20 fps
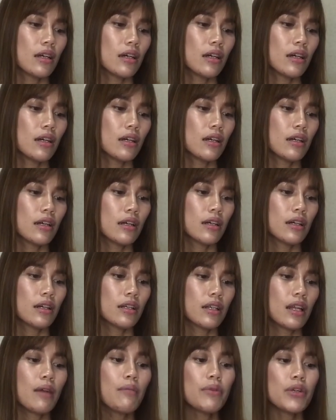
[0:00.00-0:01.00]

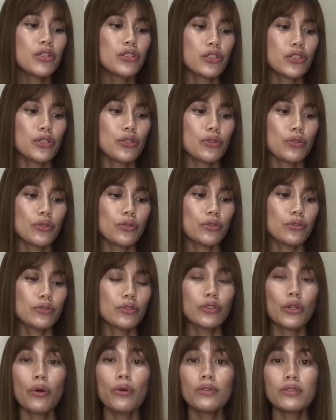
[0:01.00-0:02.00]
number two,
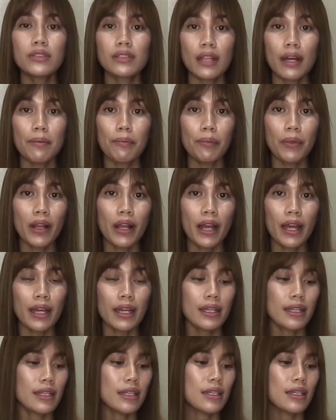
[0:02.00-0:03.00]
don't
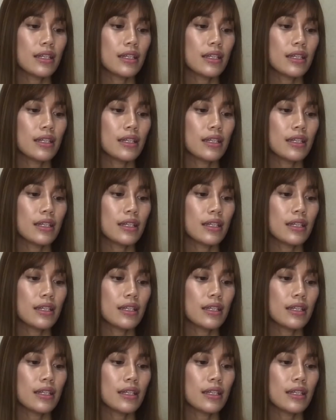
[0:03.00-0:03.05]
apply